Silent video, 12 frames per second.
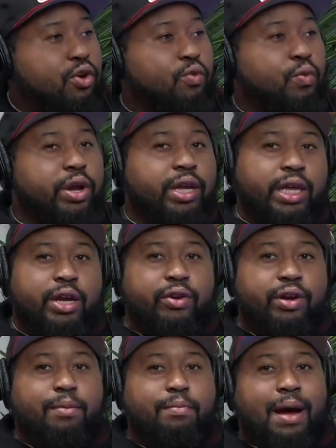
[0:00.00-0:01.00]
We're
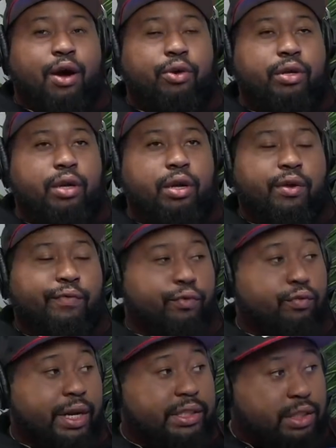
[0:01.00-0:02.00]
hearing about
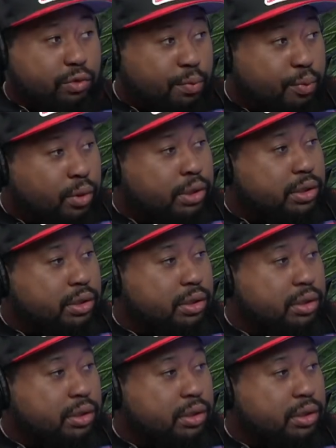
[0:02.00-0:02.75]
forensic reports.